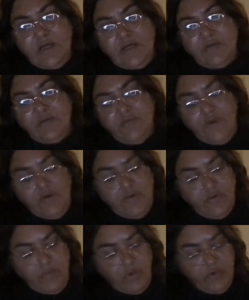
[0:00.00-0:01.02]
was very
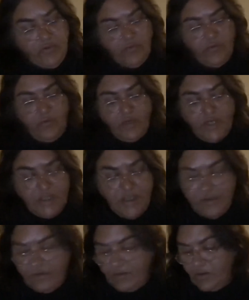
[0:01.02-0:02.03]
remorseful for what she
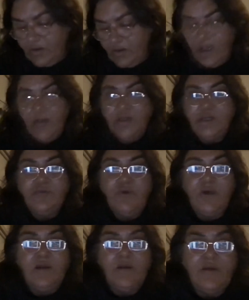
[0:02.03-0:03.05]
did, how she
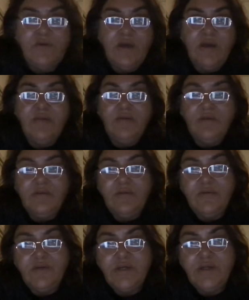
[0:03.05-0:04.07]
treated us kids and
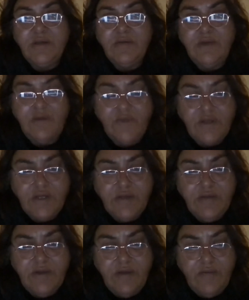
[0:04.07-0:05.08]
shitty stuff that she's
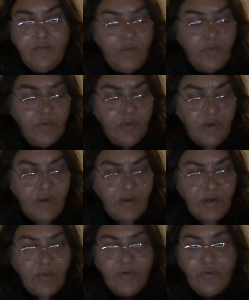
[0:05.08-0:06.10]
done.
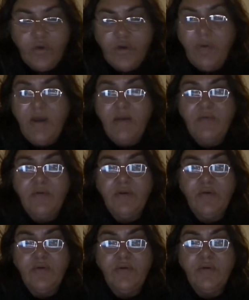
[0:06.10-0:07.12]
Don't want to talk about it. I
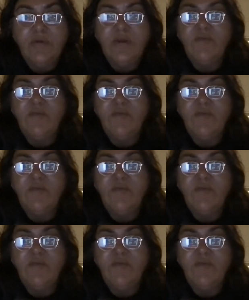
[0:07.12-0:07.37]
don't want to